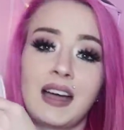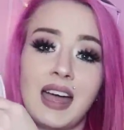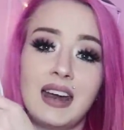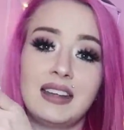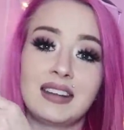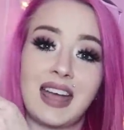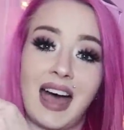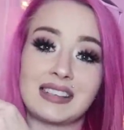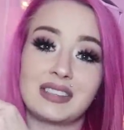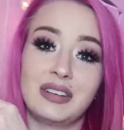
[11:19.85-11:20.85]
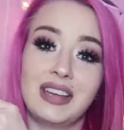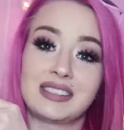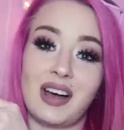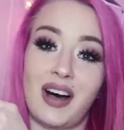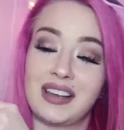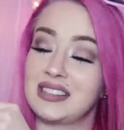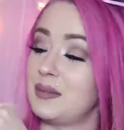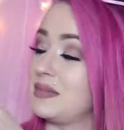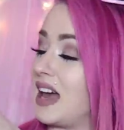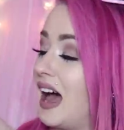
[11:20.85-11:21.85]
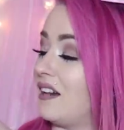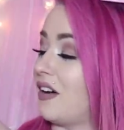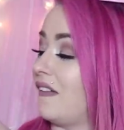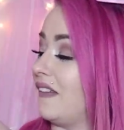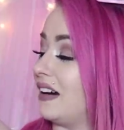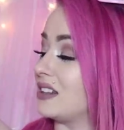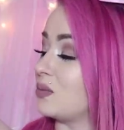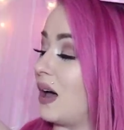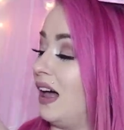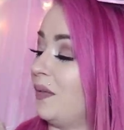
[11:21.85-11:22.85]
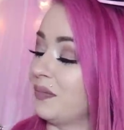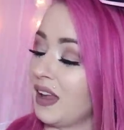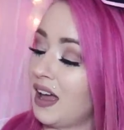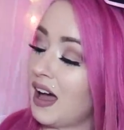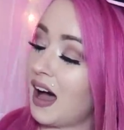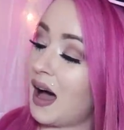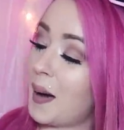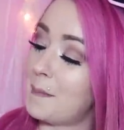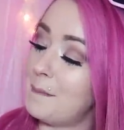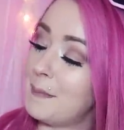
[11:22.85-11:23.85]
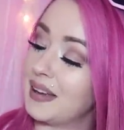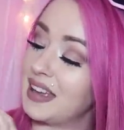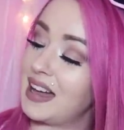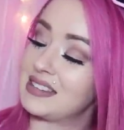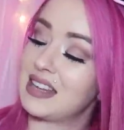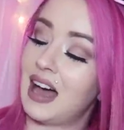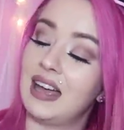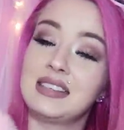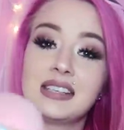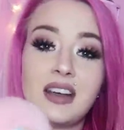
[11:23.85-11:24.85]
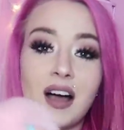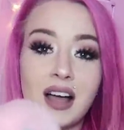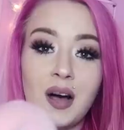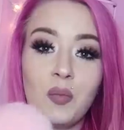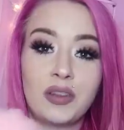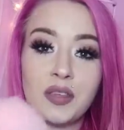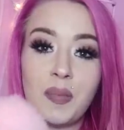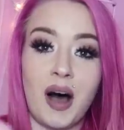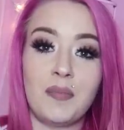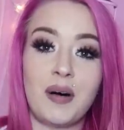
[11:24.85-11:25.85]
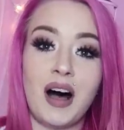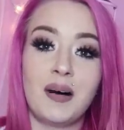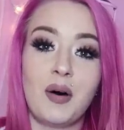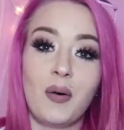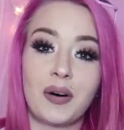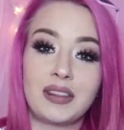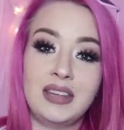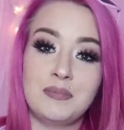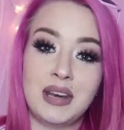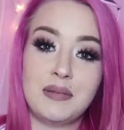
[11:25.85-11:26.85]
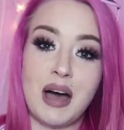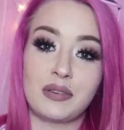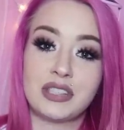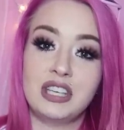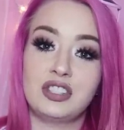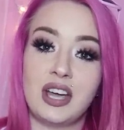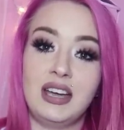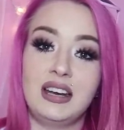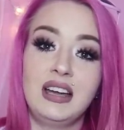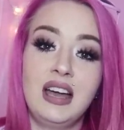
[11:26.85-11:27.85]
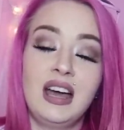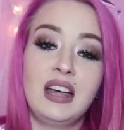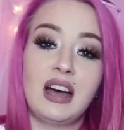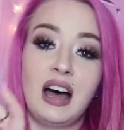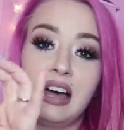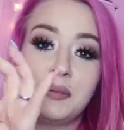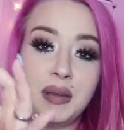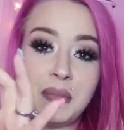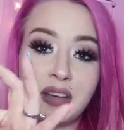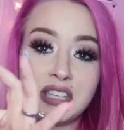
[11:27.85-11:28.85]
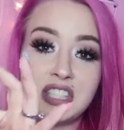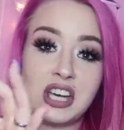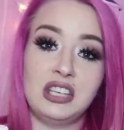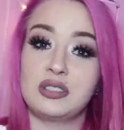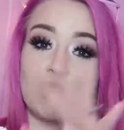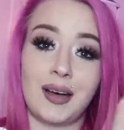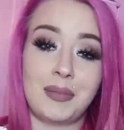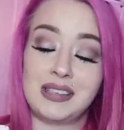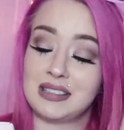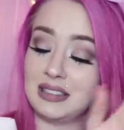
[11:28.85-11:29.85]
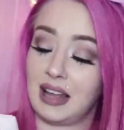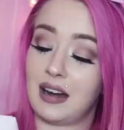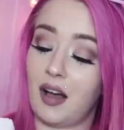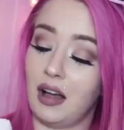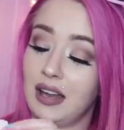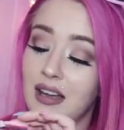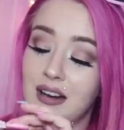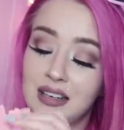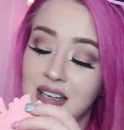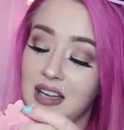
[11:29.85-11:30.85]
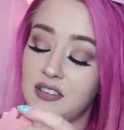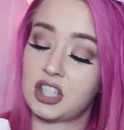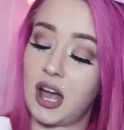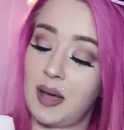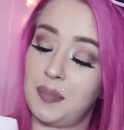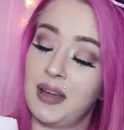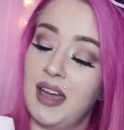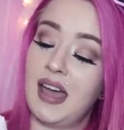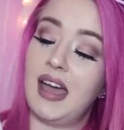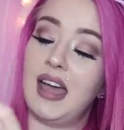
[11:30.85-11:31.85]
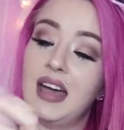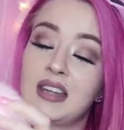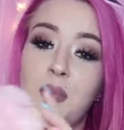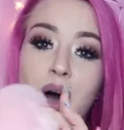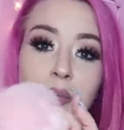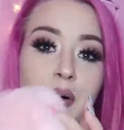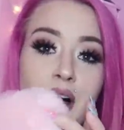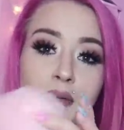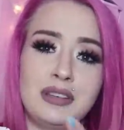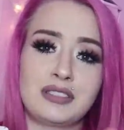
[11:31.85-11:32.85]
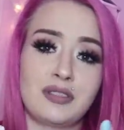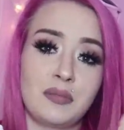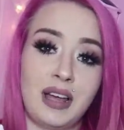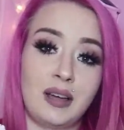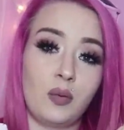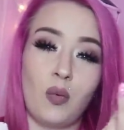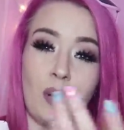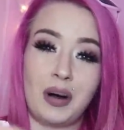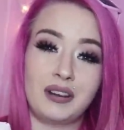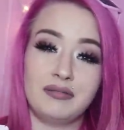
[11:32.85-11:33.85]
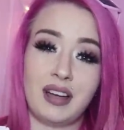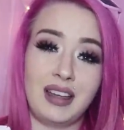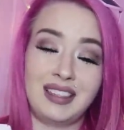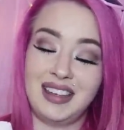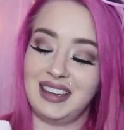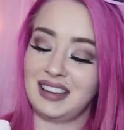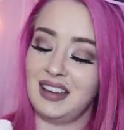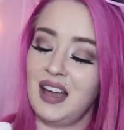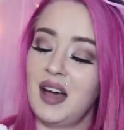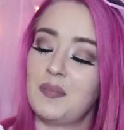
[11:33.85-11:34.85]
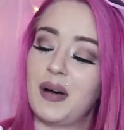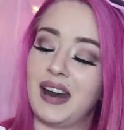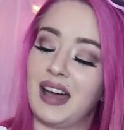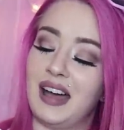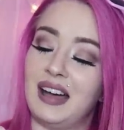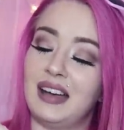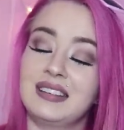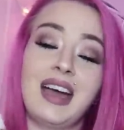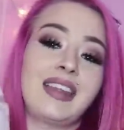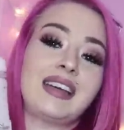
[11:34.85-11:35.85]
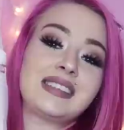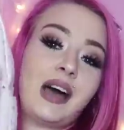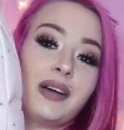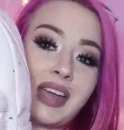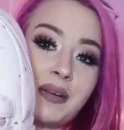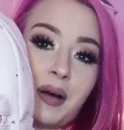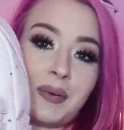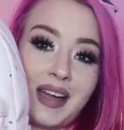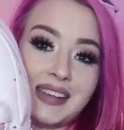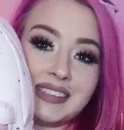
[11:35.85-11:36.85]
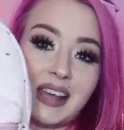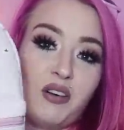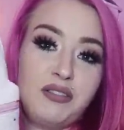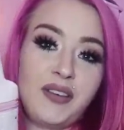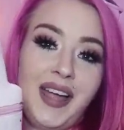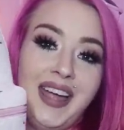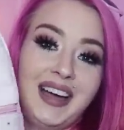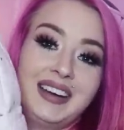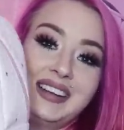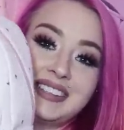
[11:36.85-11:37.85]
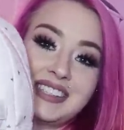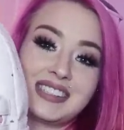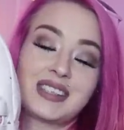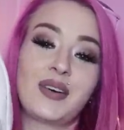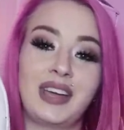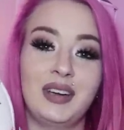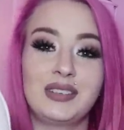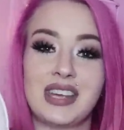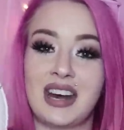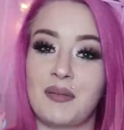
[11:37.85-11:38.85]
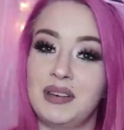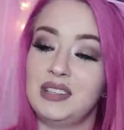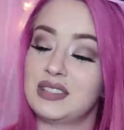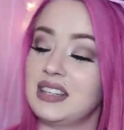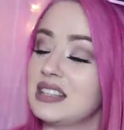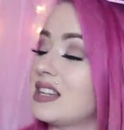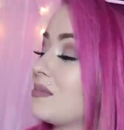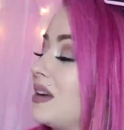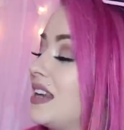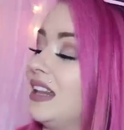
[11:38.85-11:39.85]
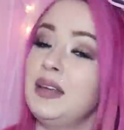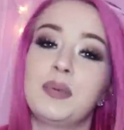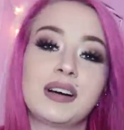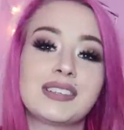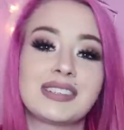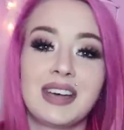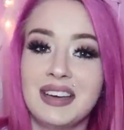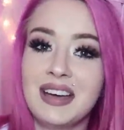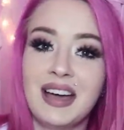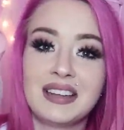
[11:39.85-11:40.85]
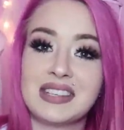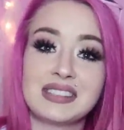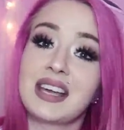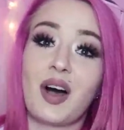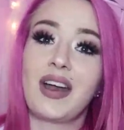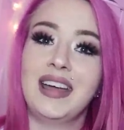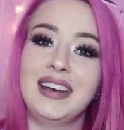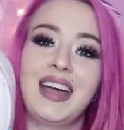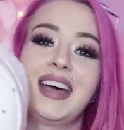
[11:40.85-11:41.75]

again, the castle is awesome to have on there as well. But yes, it did not come with the pom-pom or the Minnie Mouse keychain. The Minnie Mouse keychain you saw in my Disneyland haul, I got it at a gift shop. And the pom-pom is from like Walmart, I think. But yeah, that's how it came all by itself. And it's just so cute. And I've been using this as my daily purse since I got it,